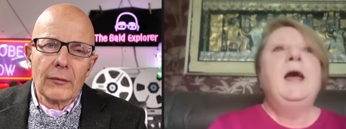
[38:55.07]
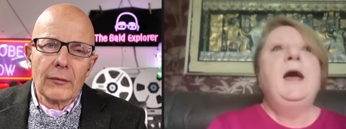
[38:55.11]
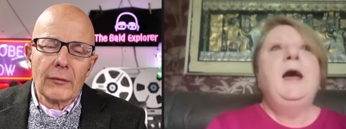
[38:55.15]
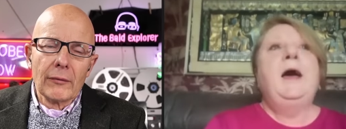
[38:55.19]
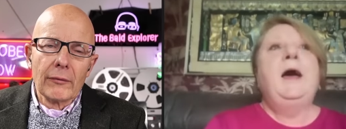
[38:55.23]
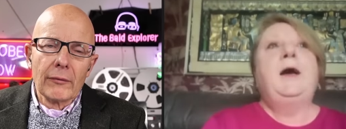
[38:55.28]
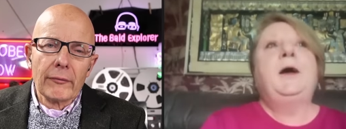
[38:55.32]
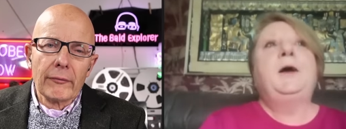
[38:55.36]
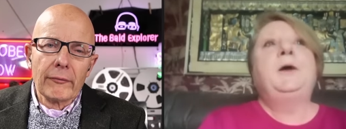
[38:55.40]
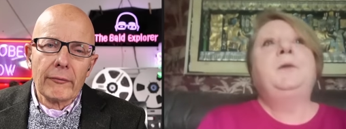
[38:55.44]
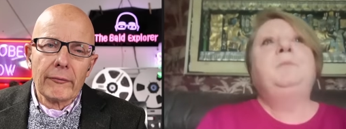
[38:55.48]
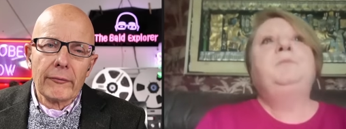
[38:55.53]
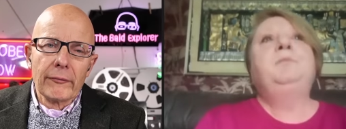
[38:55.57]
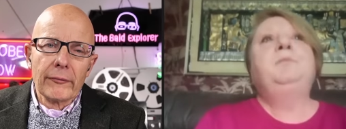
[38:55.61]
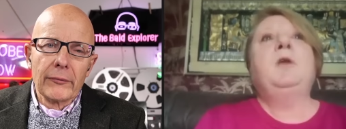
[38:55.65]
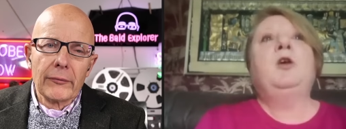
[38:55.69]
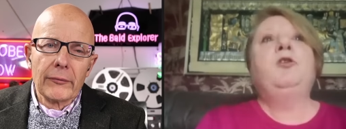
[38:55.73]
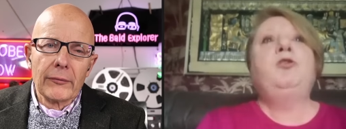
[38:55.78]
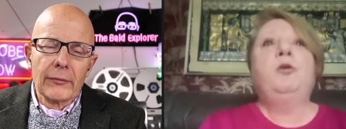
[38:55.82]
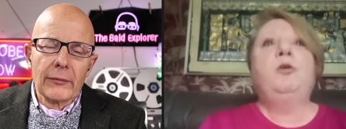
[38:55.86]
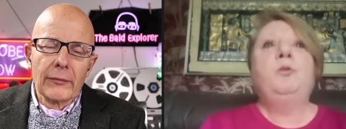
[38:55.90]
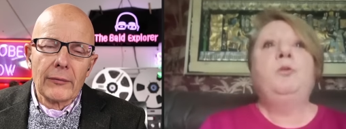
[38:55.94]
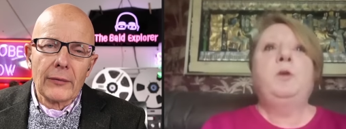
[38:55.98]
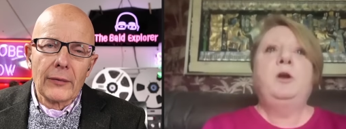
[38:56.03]
Speaker 1: Um,
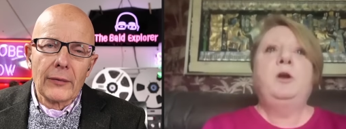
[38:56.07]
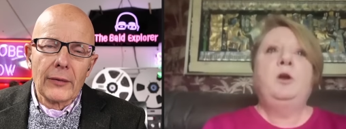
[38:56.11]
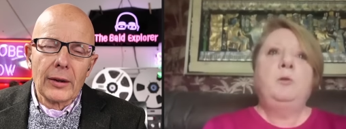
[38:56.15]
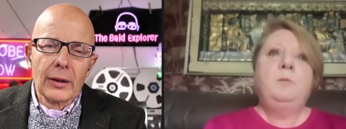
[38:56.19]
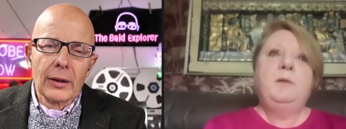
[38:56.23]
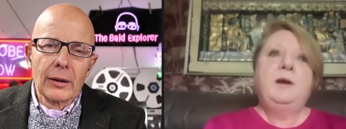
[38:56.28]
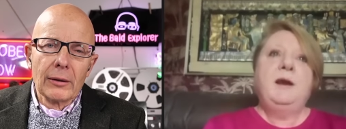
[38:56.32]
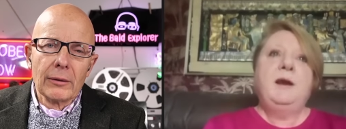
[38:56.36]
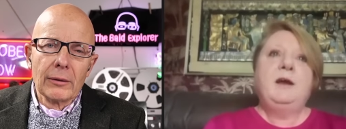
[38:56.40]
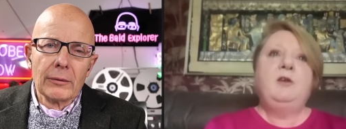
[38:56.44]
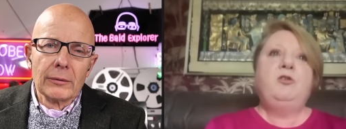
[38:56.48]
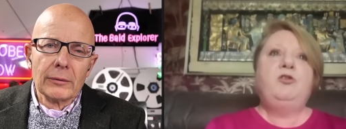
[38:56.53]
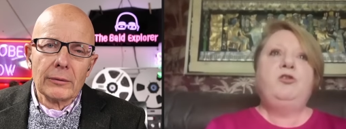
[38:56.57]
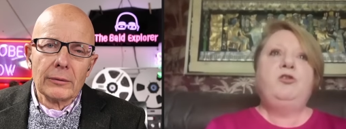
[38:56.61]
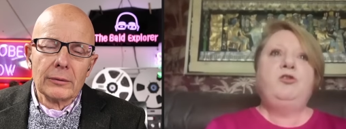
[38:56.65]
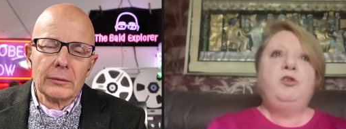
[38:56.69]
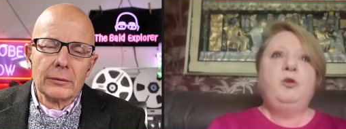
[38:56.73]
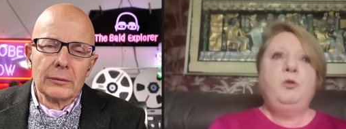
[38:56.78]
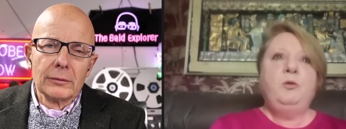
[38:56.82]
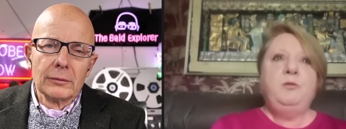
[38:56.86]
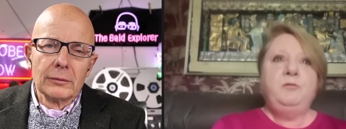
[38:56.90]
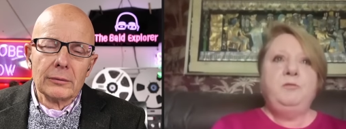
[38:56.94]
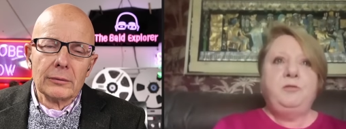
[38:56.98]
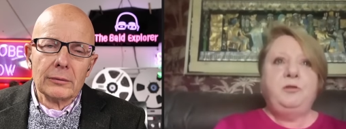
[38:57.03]
so we nominate
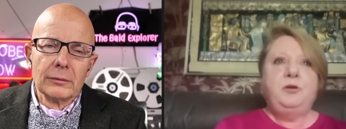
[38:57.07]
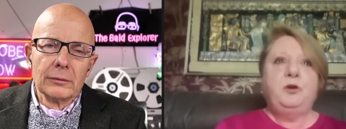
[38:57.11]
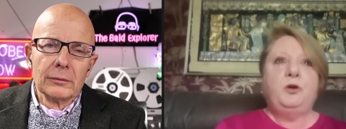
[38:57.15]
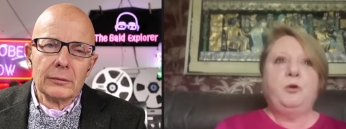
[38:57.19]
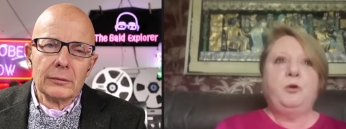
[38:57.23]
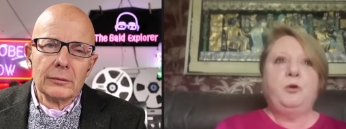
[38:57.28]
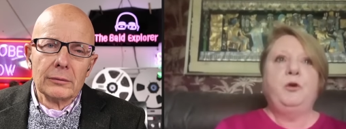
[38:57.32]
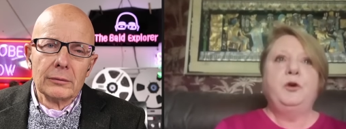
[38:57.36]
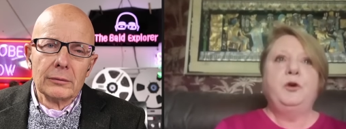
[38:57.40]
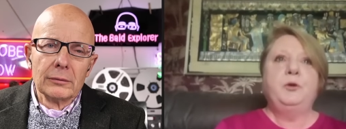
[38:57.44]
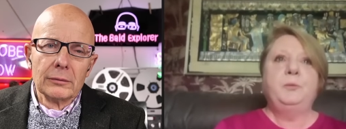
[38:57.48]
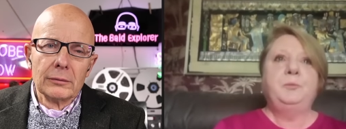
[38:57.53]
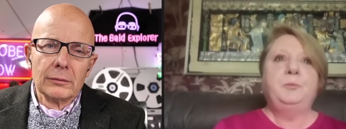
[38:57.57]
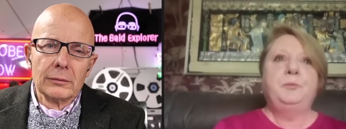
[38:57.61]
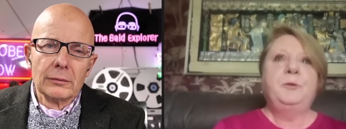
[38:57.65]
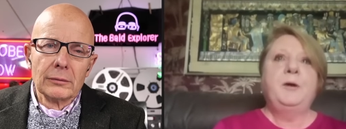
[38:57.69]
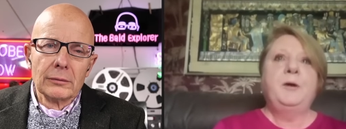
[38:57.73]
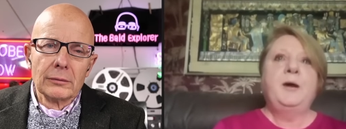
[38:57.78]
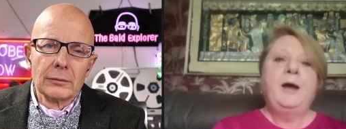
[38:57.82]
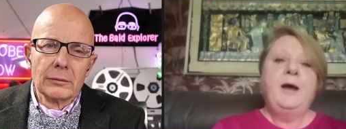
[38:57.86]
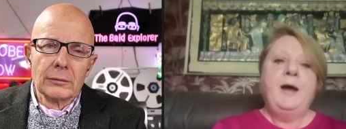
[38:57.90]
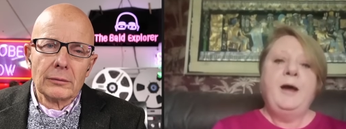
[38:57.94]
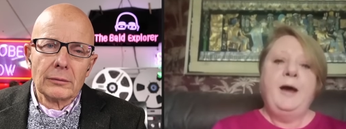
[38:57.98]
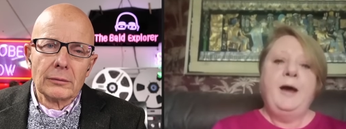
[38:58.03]
two of the group
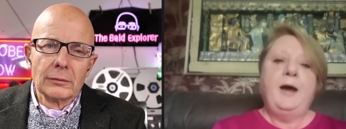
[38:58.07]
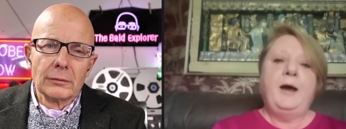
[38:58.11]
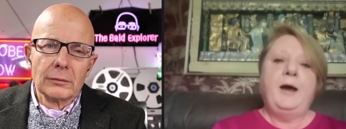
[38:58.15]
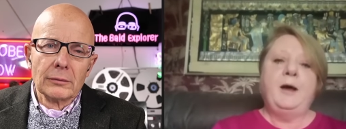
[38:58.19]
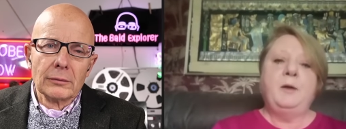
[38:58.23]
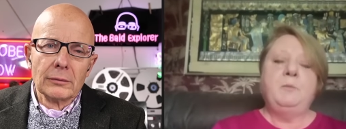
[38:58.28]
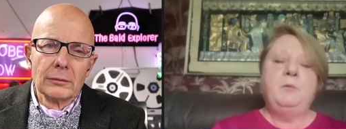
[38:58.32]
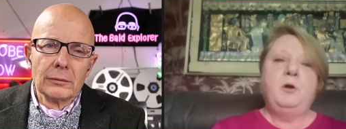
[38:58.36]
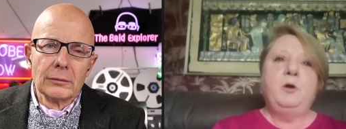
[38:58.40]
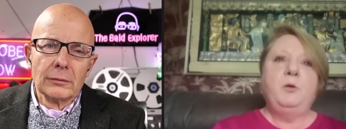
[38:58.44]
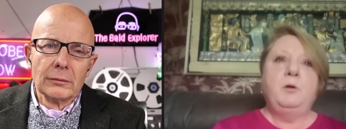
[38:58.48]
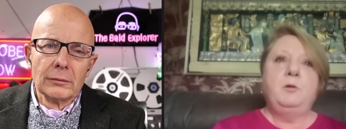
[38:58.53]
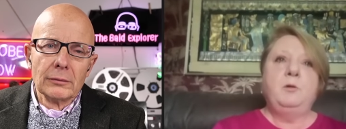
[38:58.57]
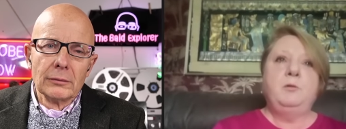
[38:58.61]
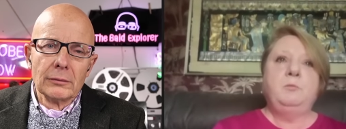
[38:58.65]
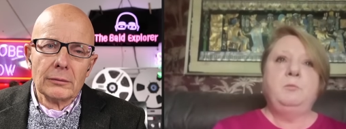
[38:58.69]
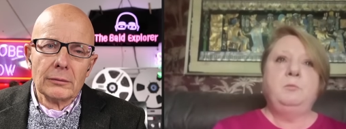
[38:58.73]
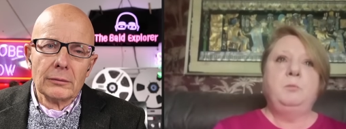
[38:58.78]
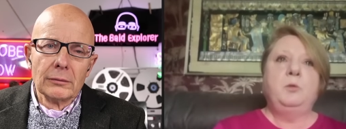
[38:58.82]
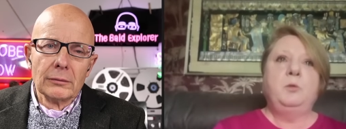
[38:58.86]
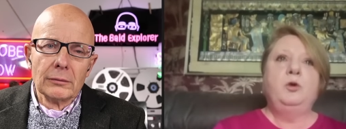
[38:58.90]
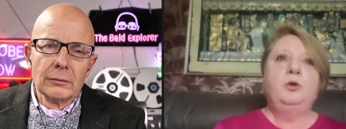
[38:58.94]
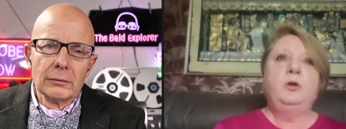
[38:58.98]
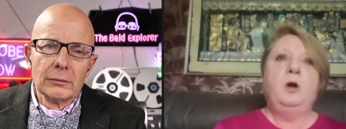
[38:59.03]
um, who
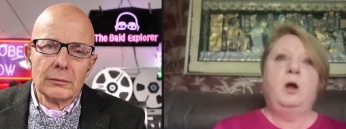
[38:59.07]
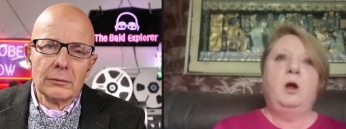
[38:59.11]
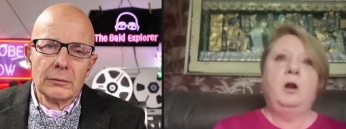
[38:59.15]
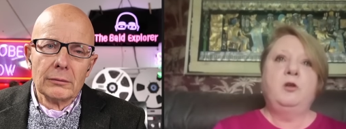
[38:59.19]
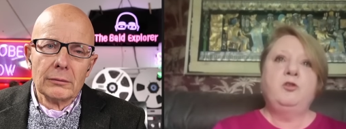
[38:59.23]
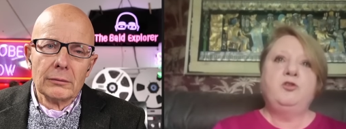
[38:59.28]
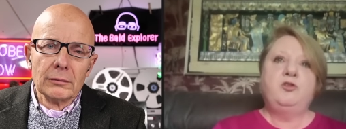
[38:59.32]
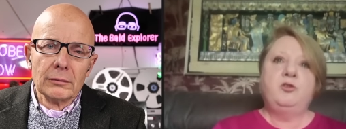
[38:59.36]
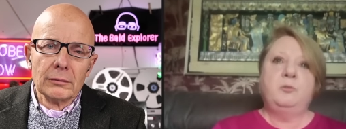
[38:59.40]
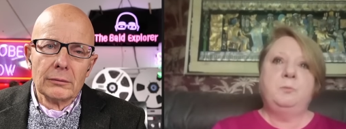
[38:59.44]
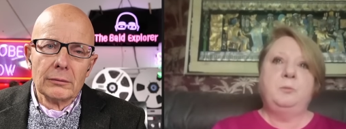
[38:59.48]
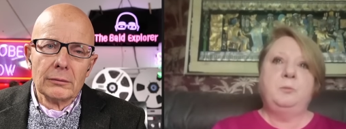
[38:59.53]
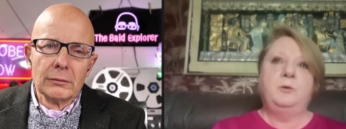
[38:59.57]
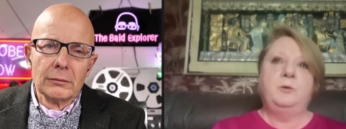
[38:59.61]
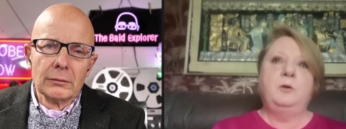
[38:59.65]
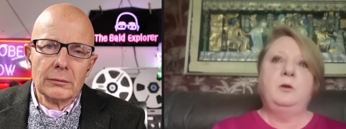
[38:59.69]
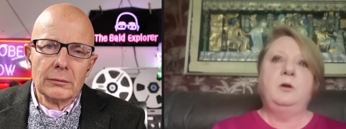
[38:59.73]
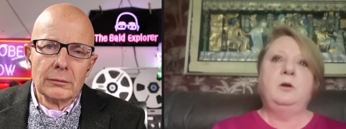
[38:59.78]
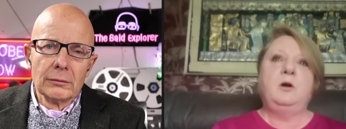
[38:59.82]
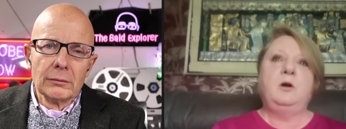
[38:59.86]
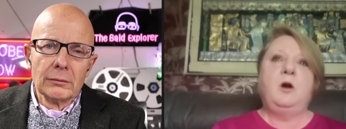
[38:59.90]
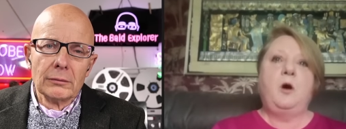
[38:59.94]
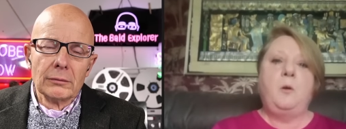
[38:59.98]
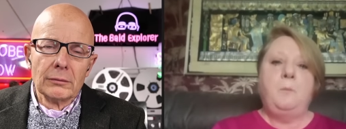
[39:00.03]
are more
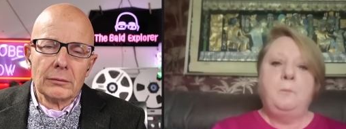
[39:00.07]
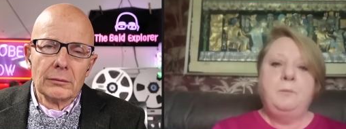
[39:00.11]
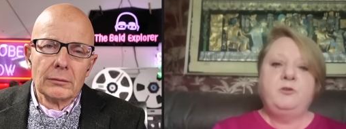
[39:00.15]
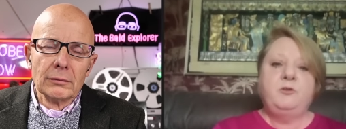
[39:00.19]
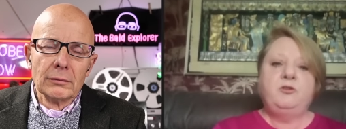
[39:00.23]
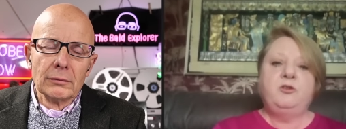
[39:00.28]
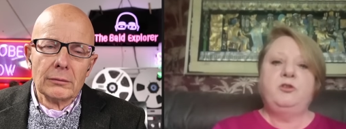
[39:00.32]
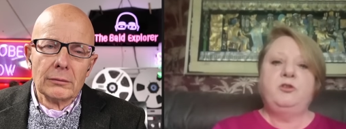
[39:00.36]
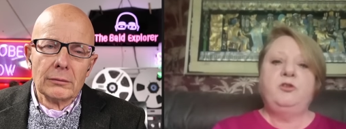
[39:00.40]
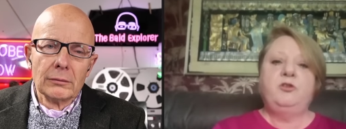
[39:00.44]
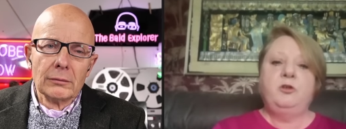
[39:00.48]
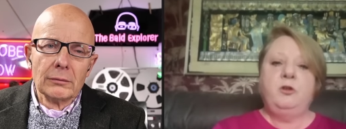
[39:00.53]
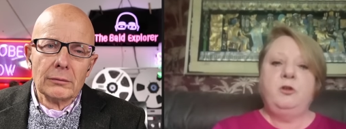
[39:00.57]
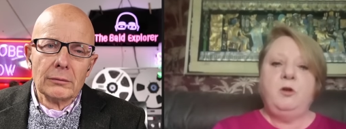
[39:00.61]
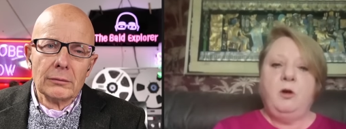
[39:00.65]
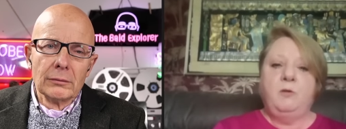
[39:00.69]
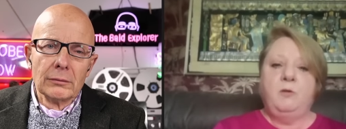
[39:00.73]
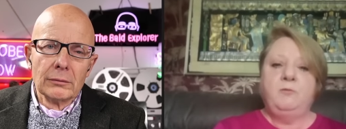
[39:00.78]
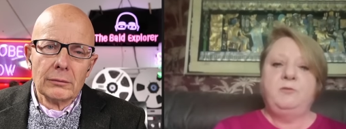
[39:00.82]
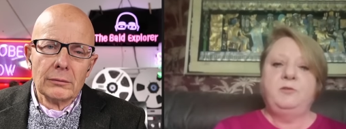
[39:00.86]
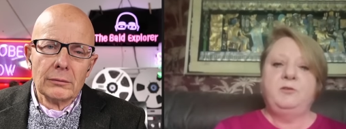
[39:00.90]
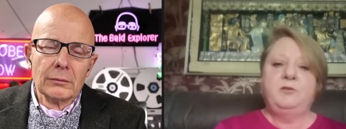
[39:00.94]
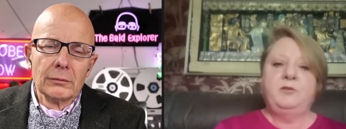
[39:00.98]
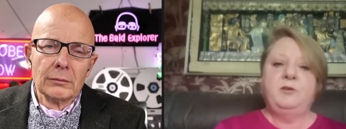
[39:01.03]
knowledgeable, competent, and
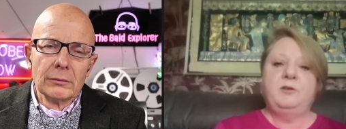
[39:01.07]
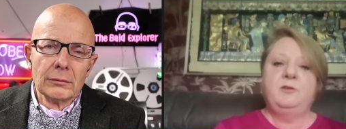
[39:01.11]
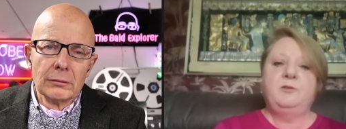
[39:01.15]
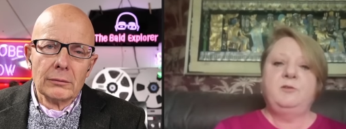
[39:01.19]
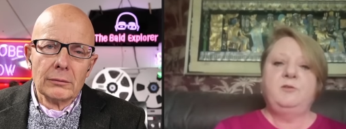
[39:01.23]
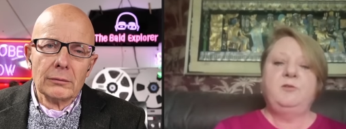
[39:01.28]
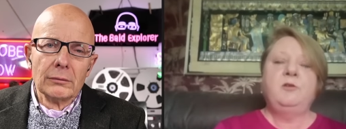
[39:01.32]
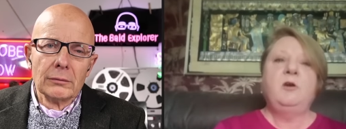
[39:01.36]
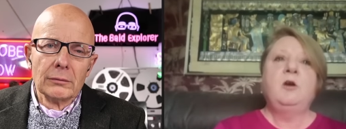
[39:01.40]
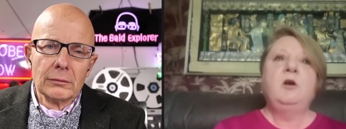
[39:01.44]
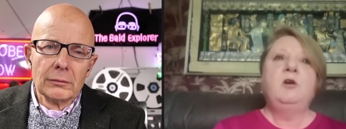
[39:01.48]
confident